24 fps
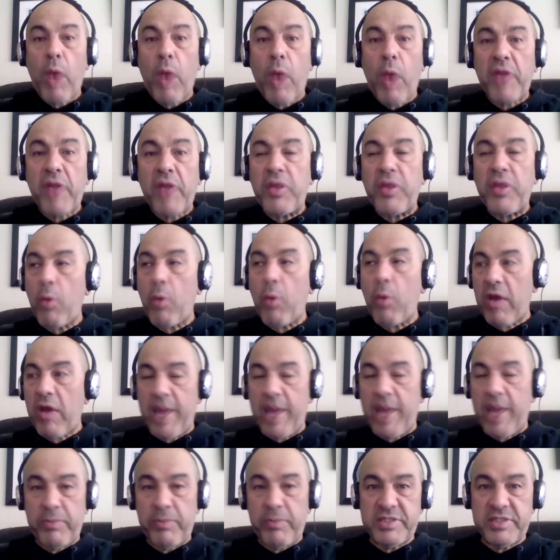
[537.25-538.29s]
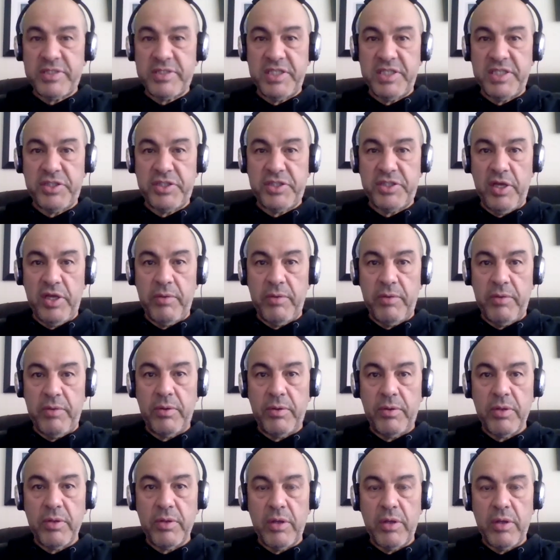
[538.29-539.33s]
think what happens is that
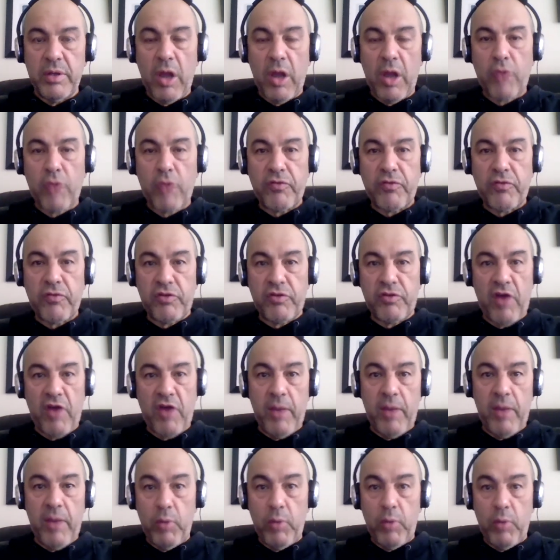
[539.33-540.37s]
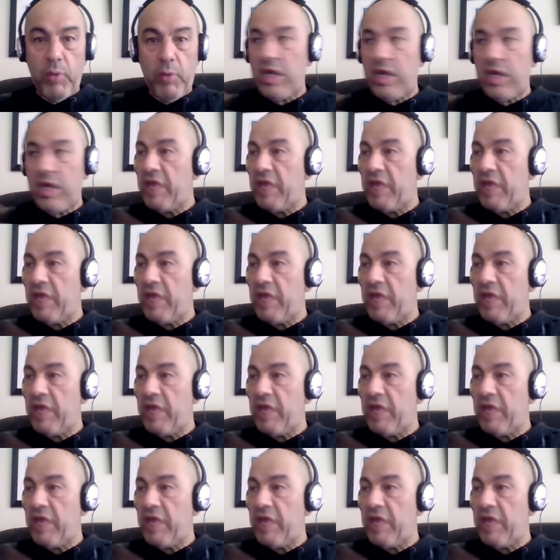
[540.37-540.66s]
a lot of the time we can,